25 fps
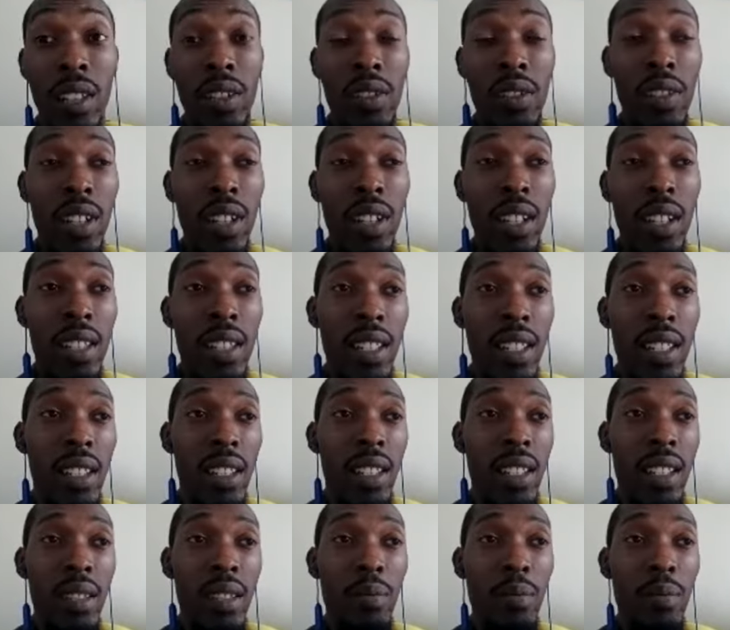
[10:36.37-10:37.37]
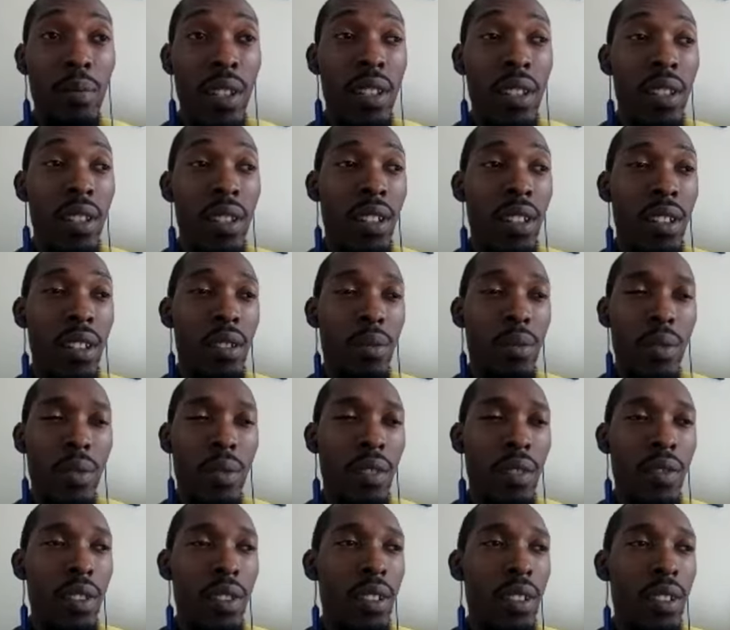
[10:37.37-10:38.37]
right? sixteen plus years, whatever.